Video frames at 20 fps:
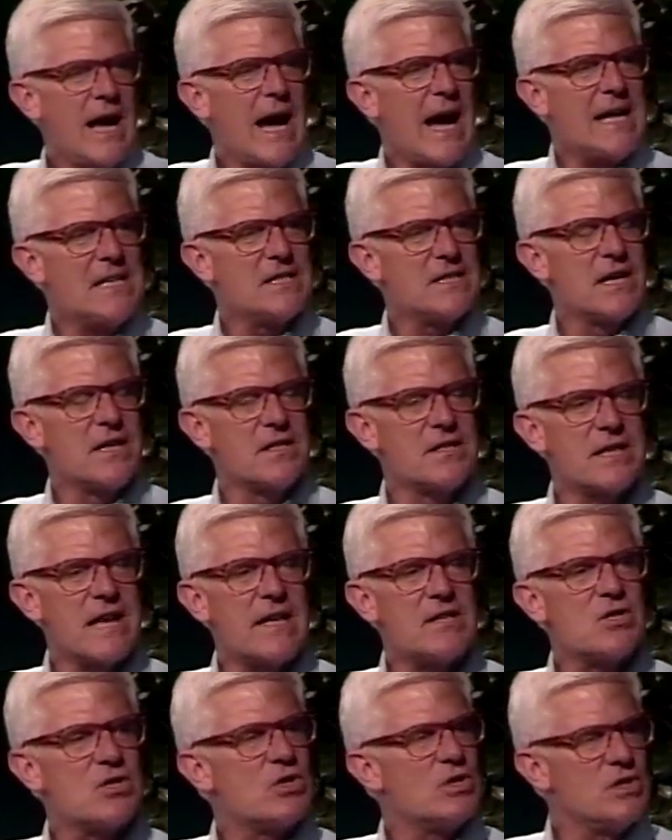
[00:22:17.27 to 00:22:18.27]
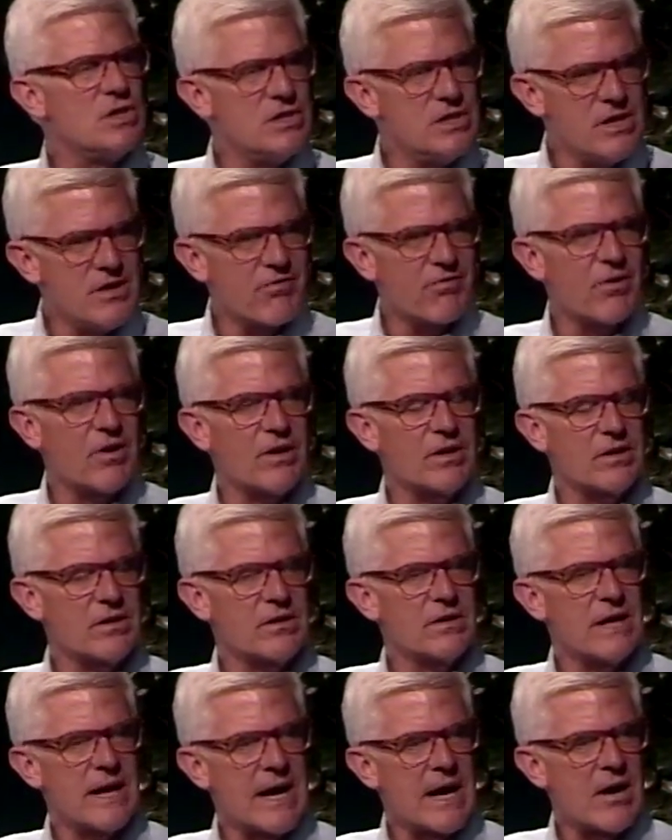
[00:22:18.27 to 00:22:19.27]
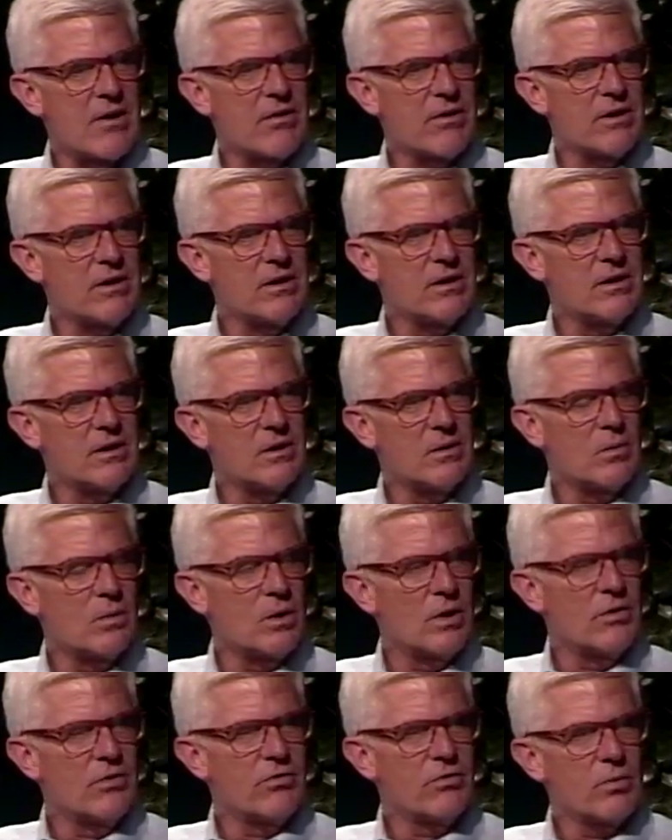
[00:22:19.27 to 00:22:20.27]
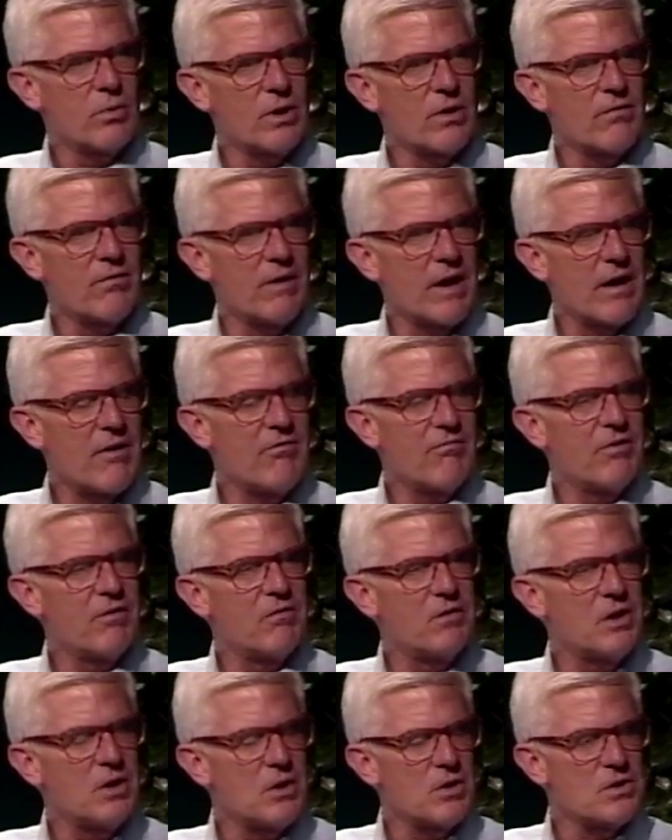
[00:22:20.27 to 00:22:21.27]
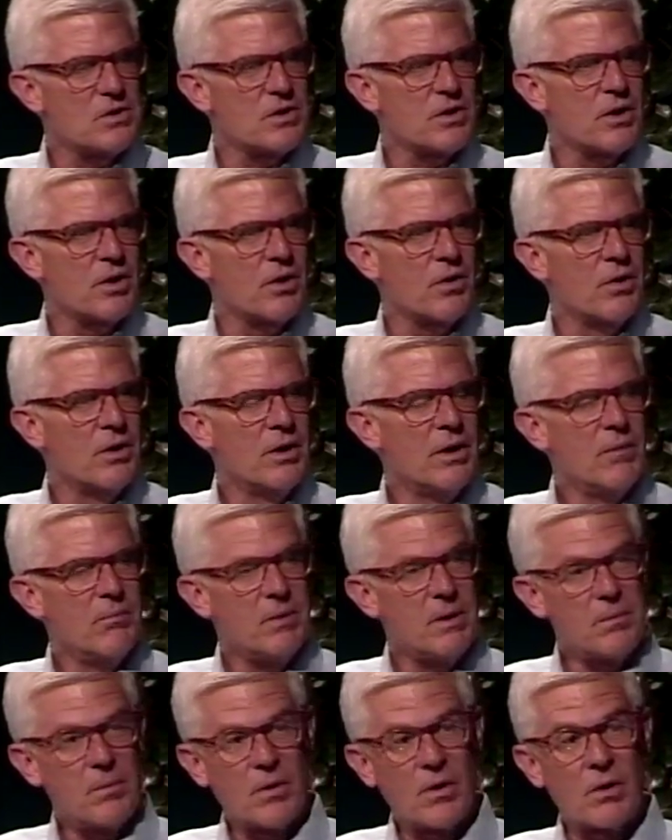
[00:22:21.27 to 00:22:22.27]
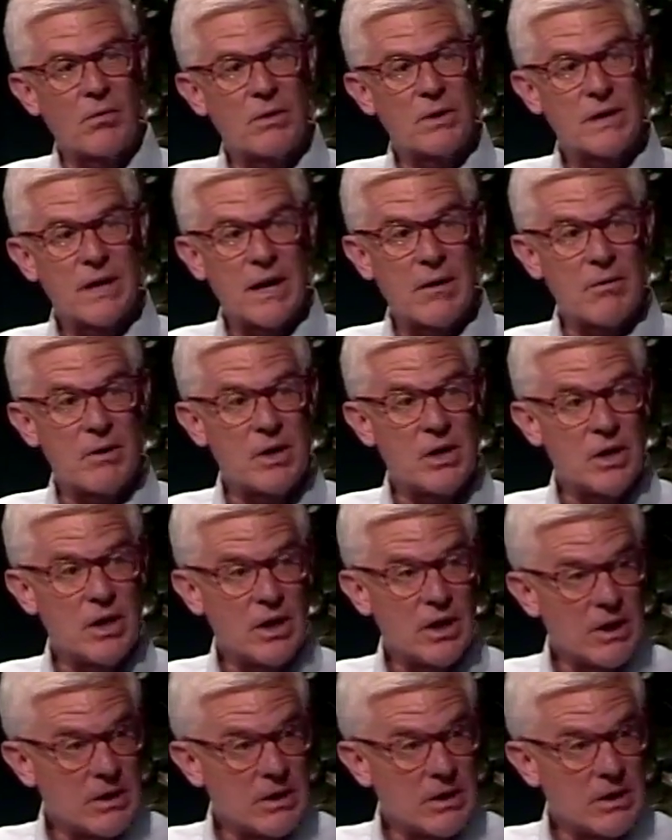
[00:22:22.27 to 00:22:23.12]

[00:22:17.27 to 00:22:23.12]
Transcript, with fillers: I sense that's different now than it was 25, 50 years ago. People are retiring